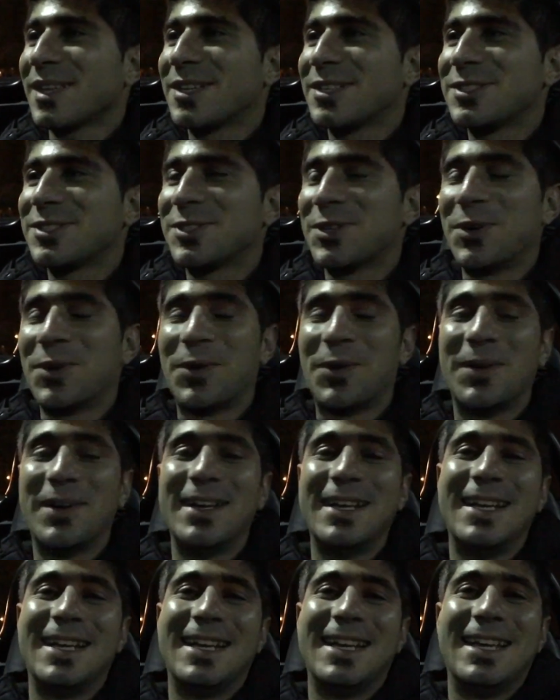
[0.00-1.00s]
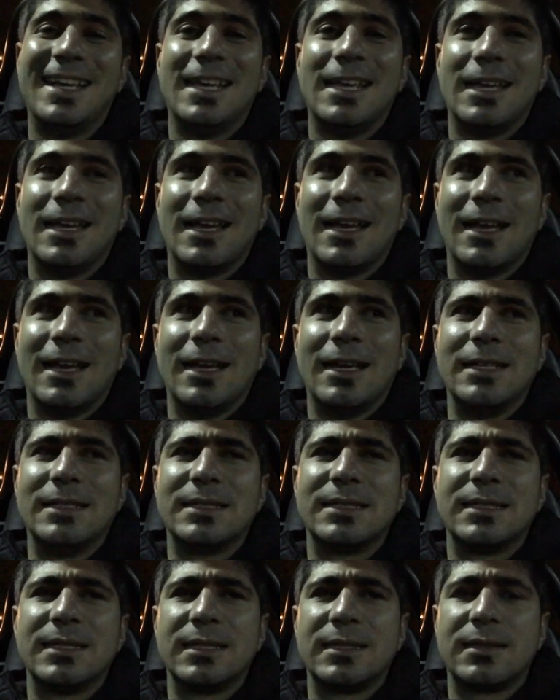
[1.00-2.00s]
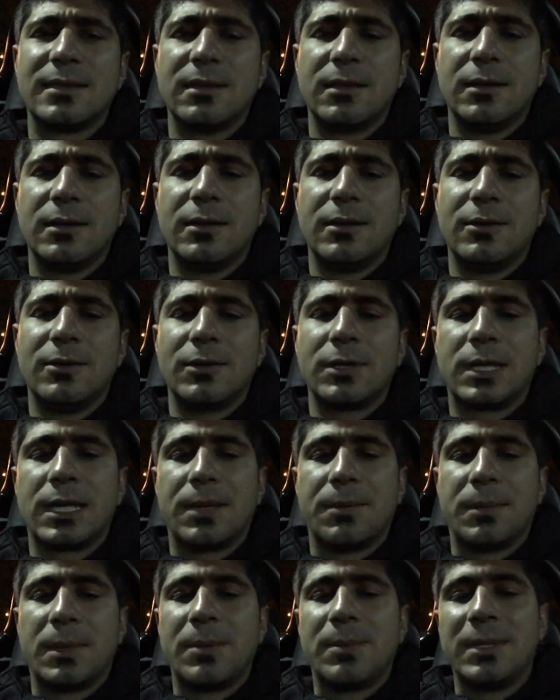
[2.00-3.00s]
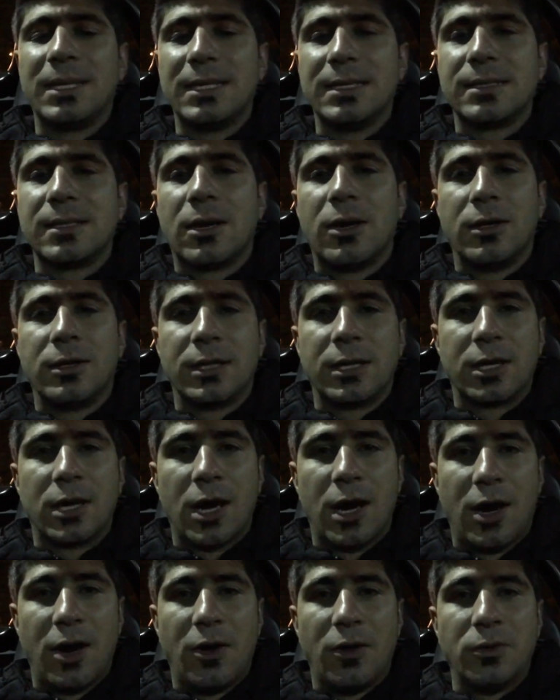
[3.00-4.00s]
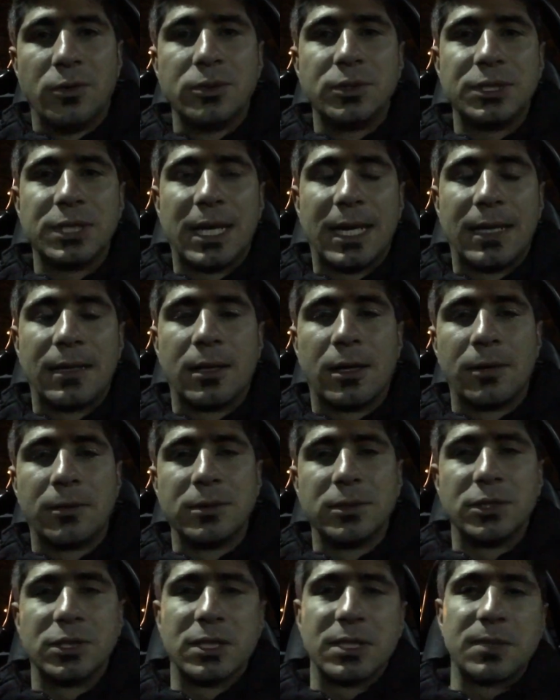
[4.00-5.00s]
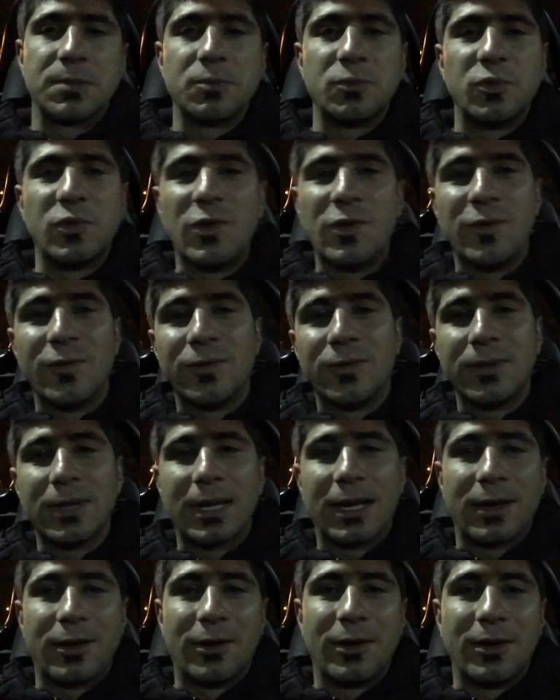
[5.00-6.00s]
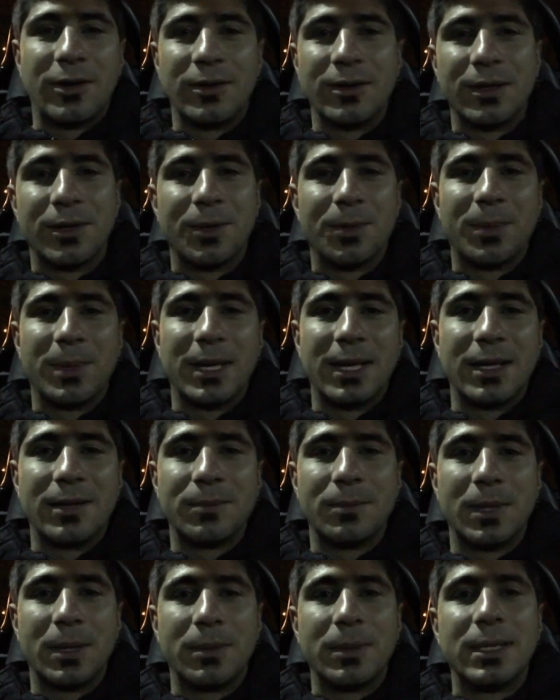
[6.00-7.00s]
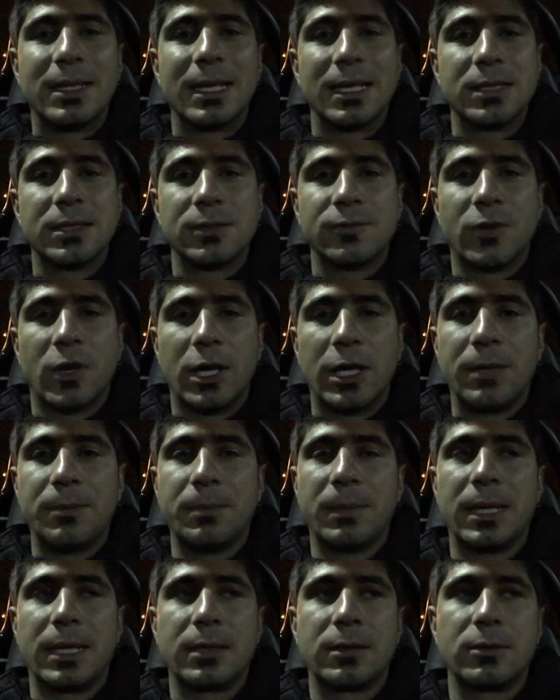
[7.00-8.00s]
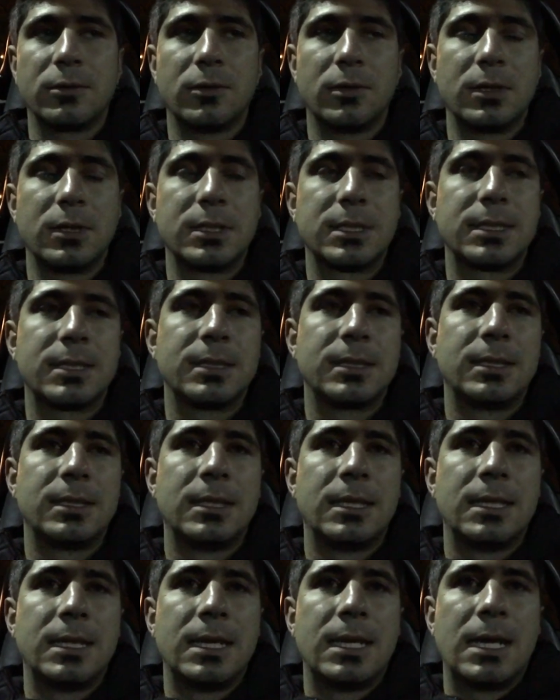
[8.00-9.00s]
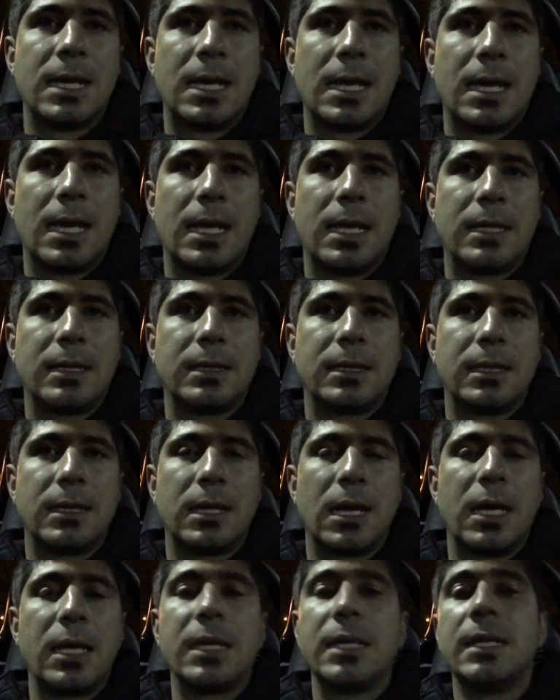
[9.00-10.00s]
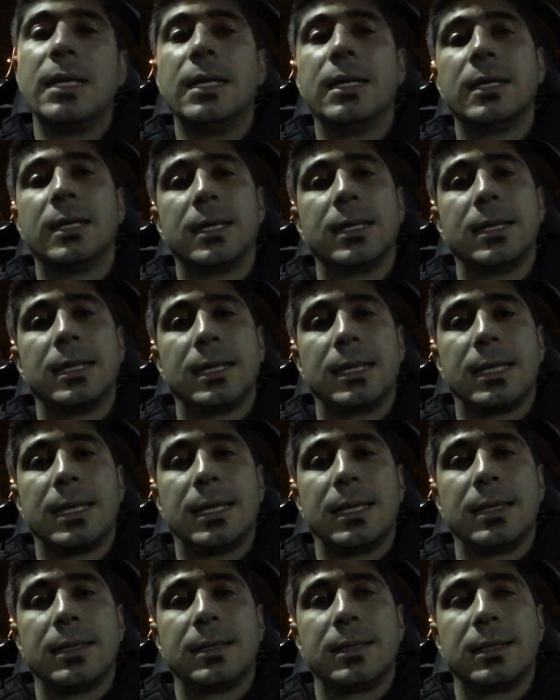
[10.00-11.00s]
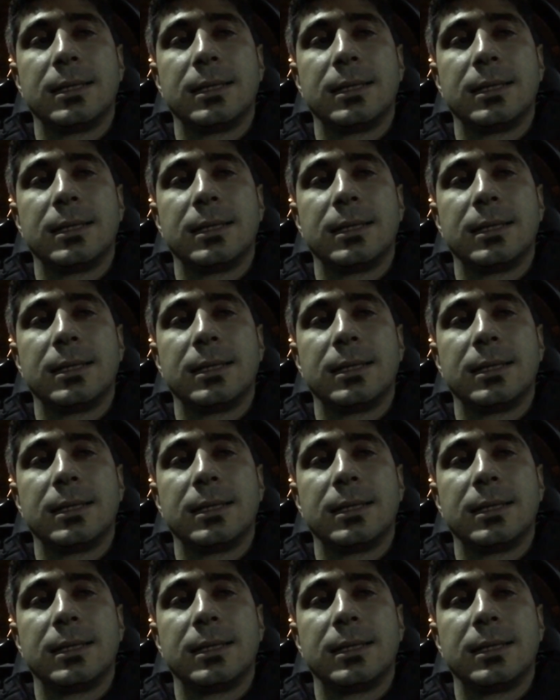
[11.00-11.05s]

so I said, okay, maybe it's on the couch, and I just moved around a little bit. Maybe that's why it make noise, and then I heard it again